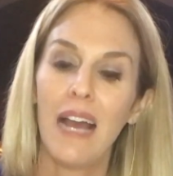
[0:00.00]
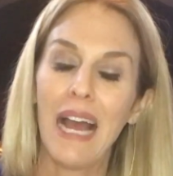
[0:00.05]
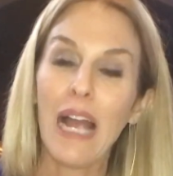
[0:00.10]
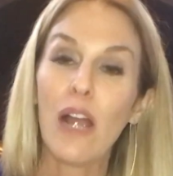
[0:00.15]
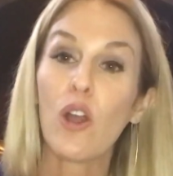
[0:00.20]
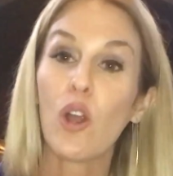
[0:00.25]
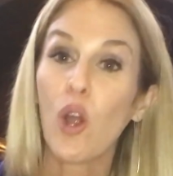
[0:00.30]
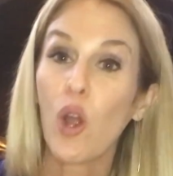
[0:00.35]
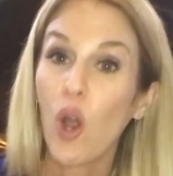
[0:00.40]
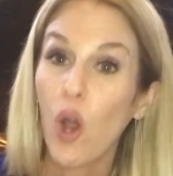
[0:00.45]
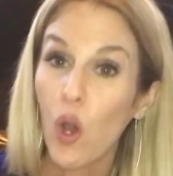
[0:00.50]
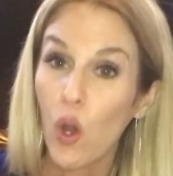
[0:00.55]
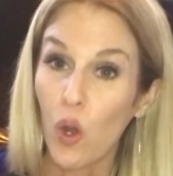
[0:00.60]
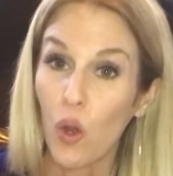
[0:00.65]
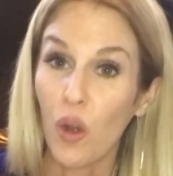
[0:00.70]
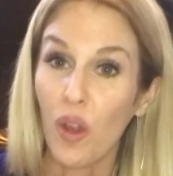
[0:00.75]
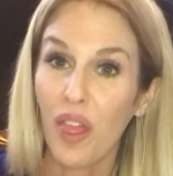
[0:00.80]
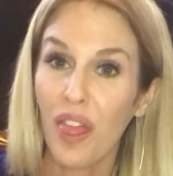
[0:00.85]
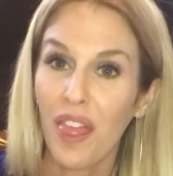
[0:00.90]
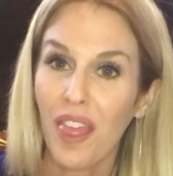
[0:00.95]
our
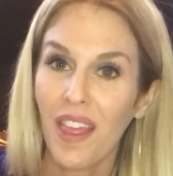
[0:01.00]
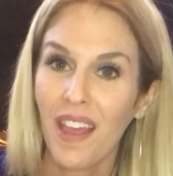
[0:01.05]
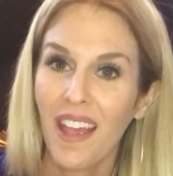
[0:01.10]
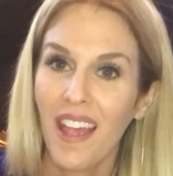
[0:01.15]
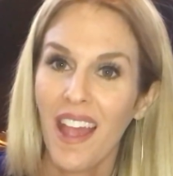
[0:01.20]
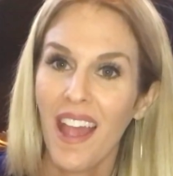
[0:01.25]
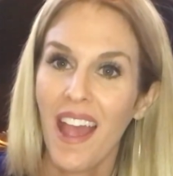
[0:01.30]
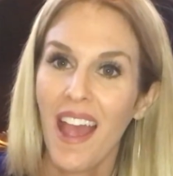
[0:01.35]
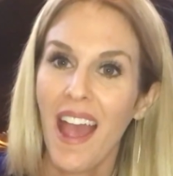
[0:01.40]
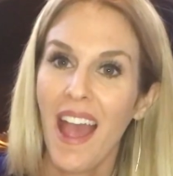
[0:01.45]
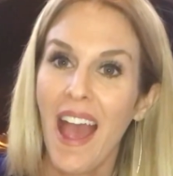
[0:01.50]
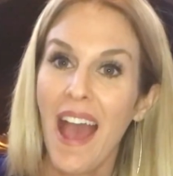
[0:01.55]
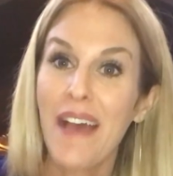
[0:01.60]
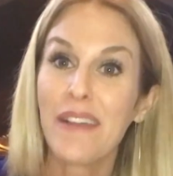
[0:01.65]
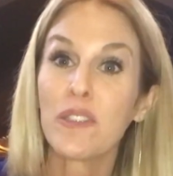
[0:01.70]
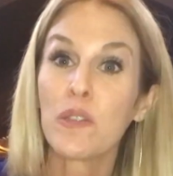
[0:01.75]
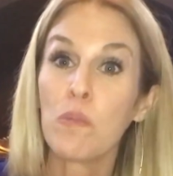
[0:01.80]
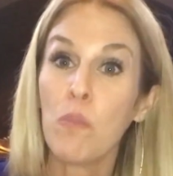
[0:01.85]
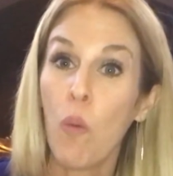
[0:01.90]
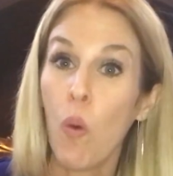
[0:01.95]
earth
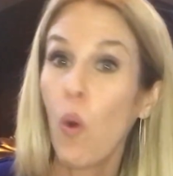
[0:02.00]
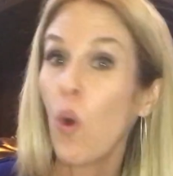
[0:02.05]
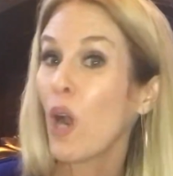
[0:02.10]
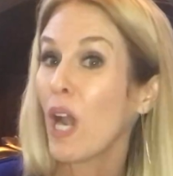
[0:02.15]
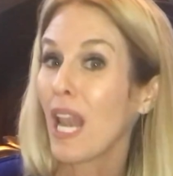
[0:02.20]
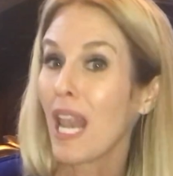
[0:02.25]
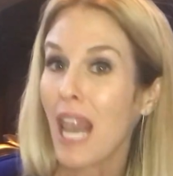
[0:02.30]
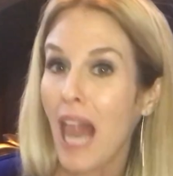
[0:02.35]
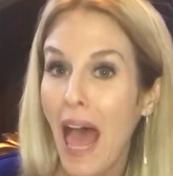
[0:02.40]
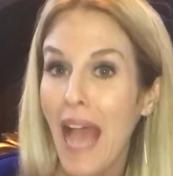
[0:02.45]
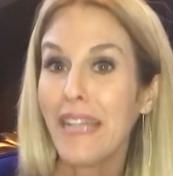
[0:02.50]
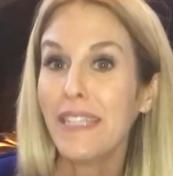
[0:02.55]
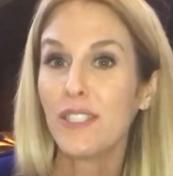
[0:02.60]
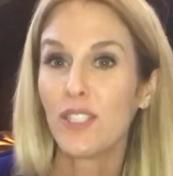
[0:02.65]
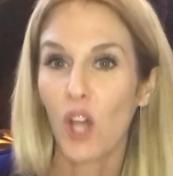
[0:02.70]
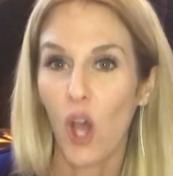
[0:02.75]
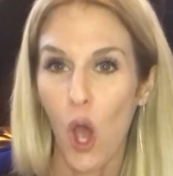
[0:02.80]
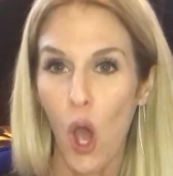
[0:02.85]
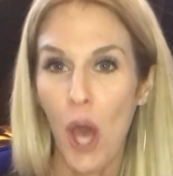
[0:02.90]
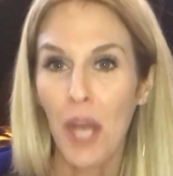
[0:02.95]
has more
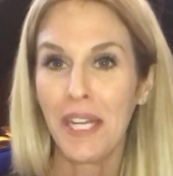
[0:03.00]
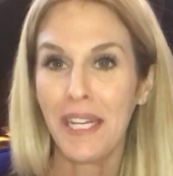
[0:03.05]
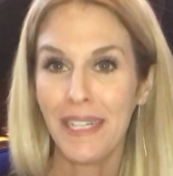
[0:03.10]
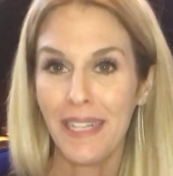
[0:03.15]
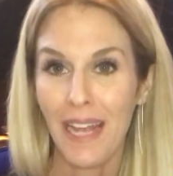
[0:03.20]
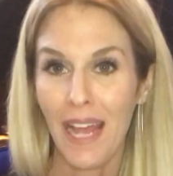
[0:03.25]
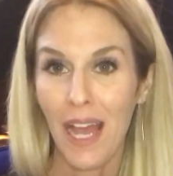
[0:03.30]
light on it